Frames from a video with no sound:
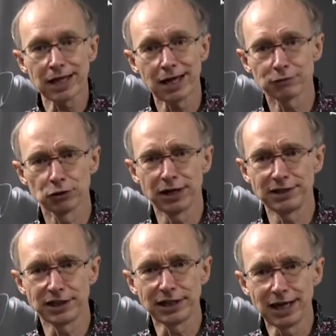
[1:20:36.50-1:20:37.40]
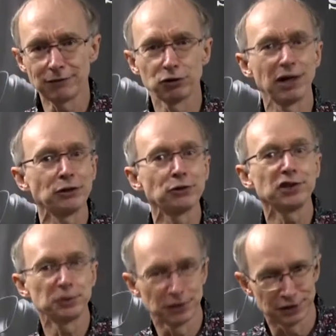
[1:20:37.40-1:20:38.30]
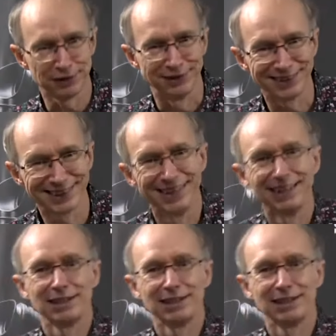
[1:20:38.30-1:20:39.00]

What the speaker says: Have a great day. Have a great Christmas, folks.